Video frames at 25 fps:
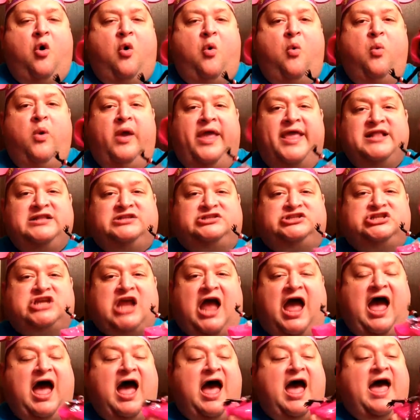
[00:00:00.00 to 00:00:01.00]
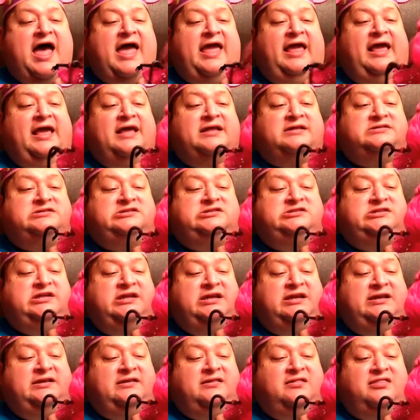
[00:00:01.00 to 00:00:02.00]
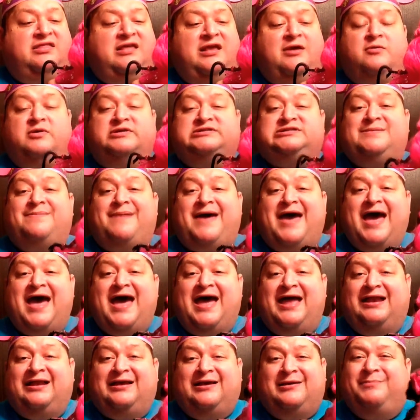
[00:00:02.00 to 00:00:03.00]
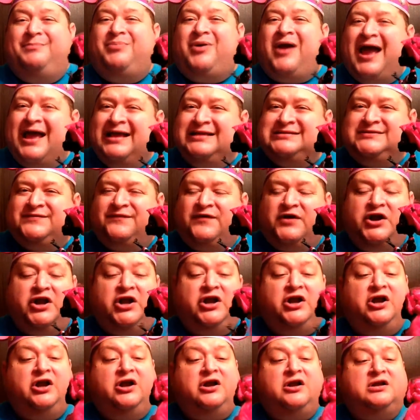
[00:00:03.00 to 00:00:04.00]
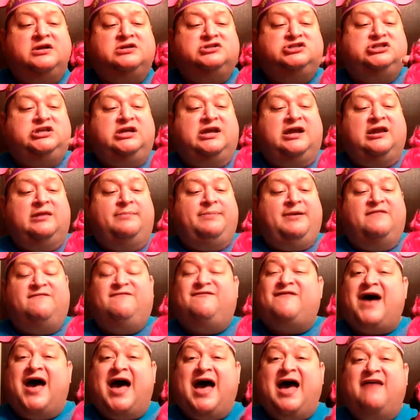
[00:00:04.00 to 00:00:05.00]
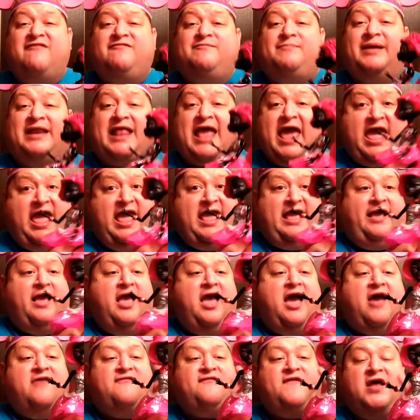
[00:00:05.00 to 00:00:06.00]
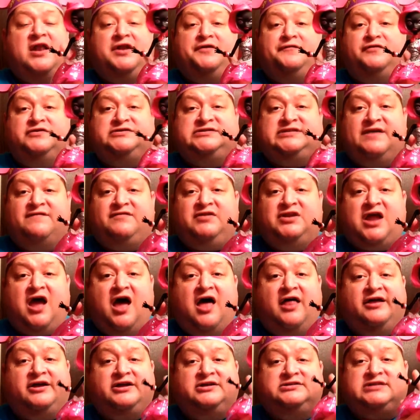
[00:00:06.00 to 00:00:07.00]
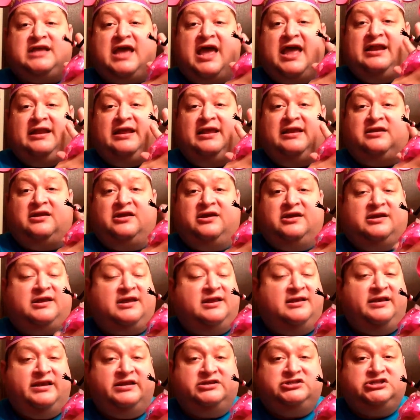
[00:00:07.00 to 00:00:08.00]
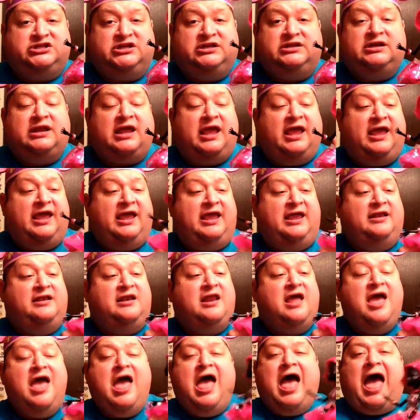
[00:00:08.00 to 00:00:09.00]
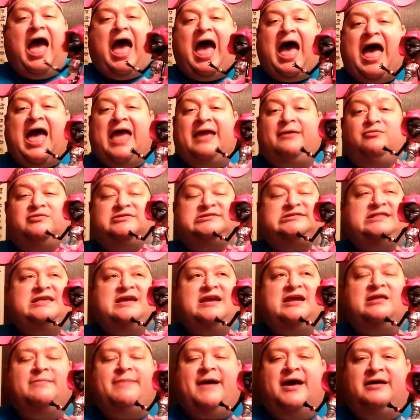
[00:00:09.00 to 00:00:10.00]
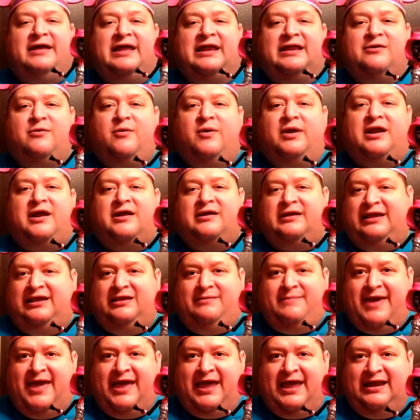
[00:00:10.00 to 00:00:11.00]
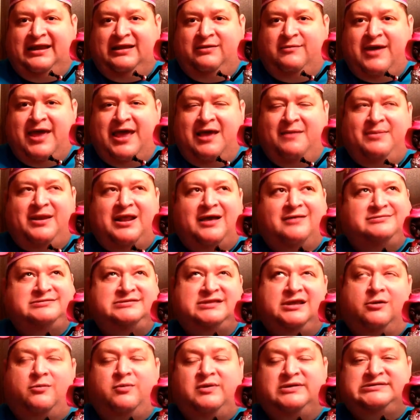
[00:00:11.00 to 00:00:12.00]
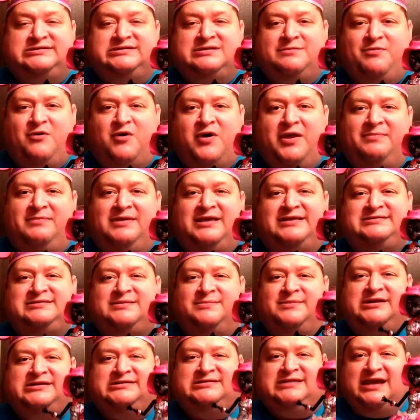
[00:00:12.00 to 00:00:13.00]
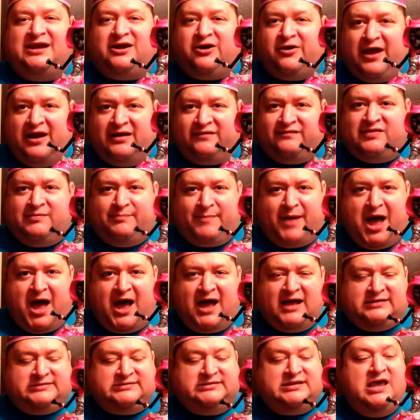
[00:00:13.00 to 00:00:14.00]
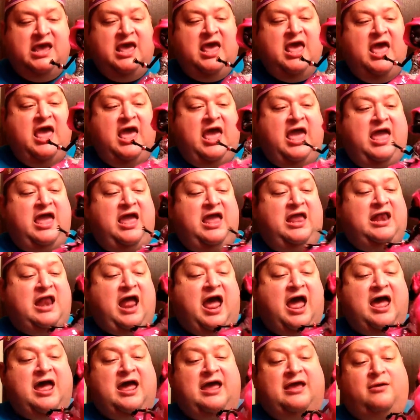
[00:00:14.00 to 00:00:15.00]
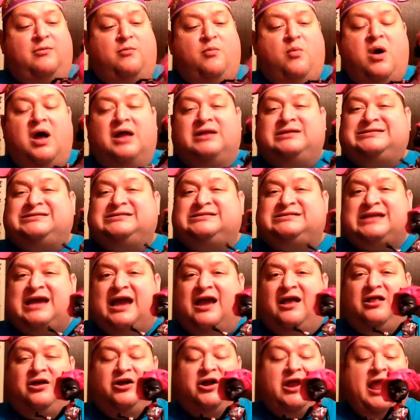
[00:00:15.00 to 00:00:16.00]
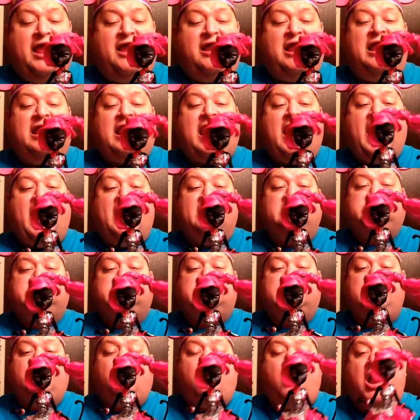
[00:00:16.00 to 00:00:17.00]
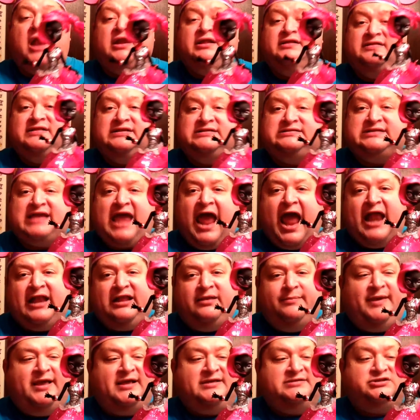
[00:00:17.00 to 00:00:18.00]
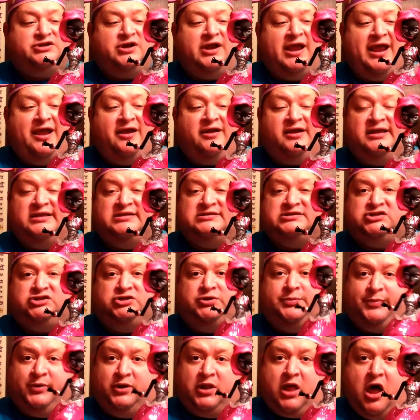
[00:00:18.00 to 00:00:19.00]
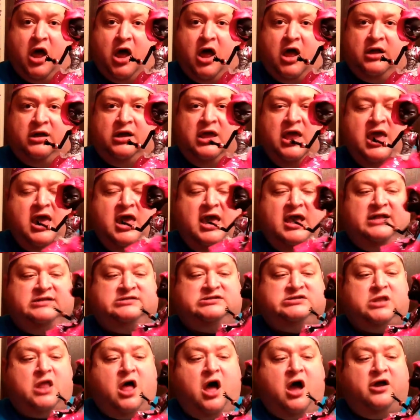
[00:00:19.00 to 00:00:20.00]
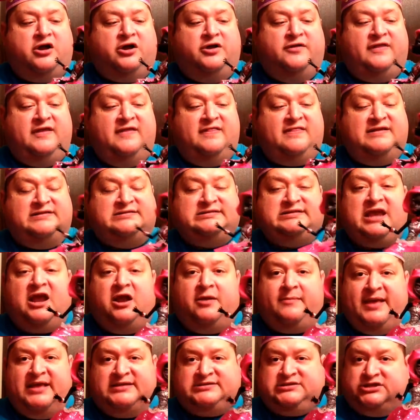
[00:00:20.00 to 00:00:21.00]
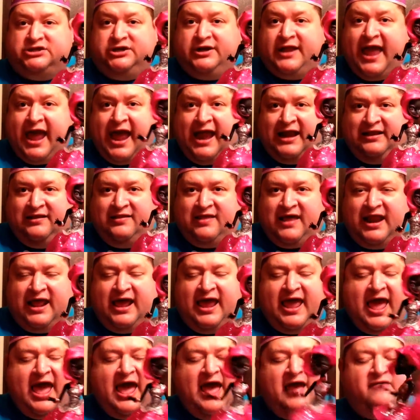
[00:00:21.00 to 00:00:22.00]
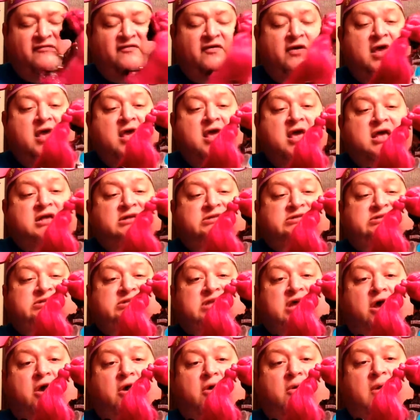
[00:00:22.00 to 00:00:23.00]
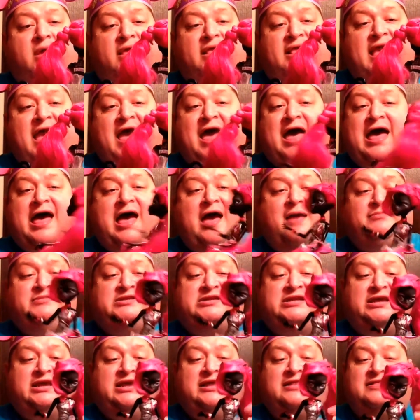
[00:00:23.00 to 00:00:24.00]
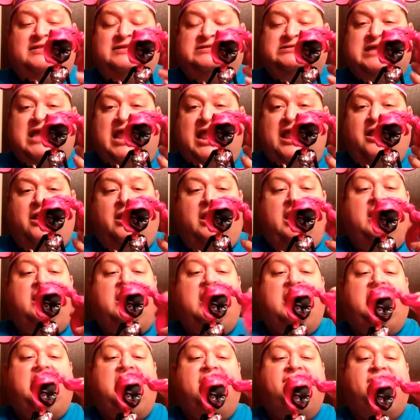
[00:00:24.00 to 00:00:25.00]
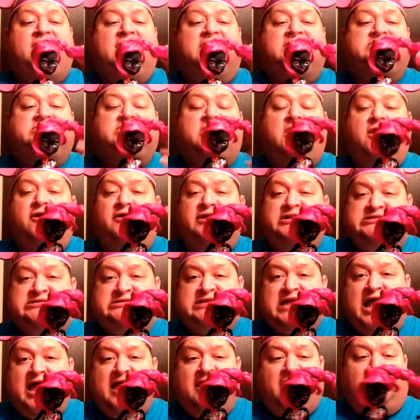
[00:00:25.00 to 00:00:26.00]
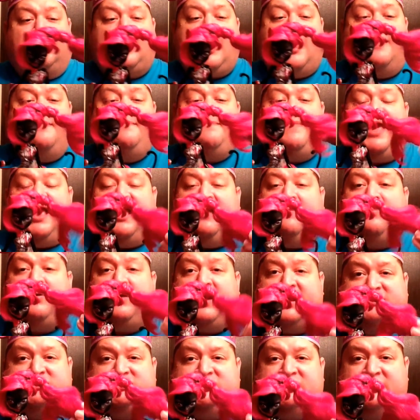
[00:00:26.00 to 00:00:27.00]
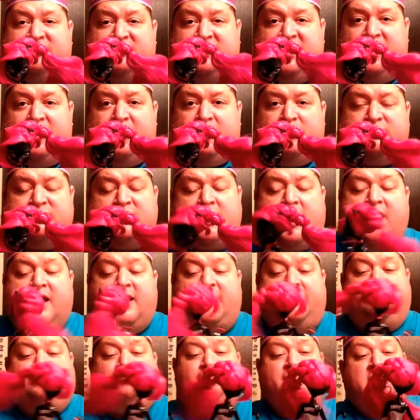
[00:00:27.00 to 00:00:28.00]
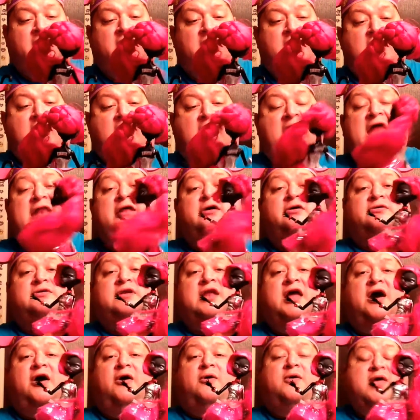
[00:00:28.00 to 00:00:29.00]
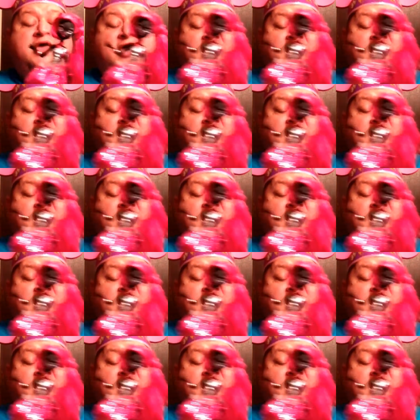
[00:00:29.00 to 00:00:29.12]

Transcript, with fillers: which I didn't think was a bad price for her. She could have been $5, but hey, I found her for $7 and in good condition, and I was thinking about getting one on eBay anyway, but I was like, what's the point, because I'm going to take her out of the box and I want to style her hair. And I actually wanted this Catty because her hair is super long. It's longer than the ScareMaster Catty that I have. So, yeah, I'm digging this hair. And I love that it's already styled. I may brush it, though. I don't know.